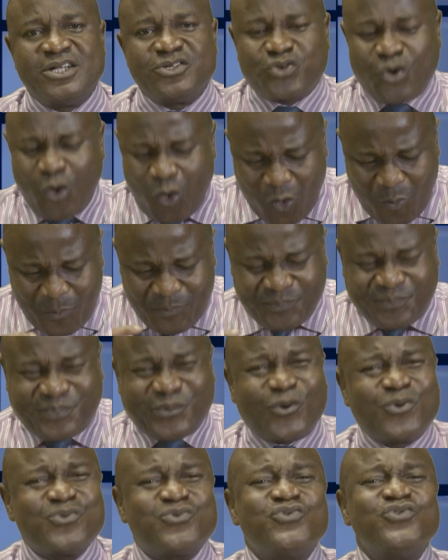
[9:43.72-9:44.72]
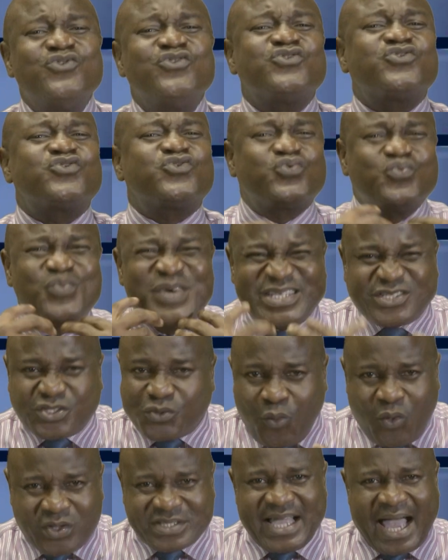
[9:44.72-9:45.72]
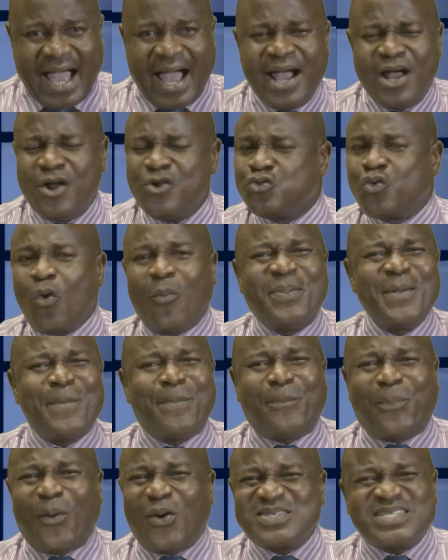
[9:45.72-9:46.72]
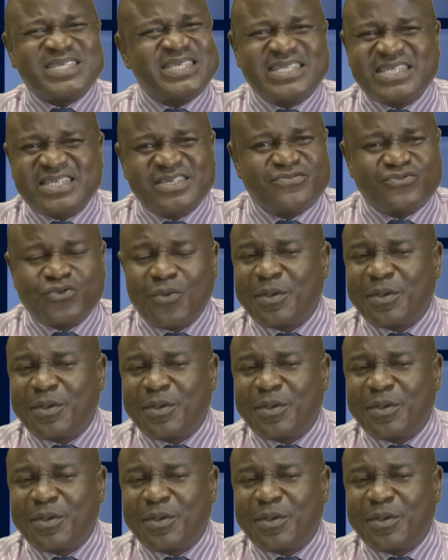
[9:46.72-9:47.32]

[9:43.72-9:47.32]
to produce sweet water, to be positive.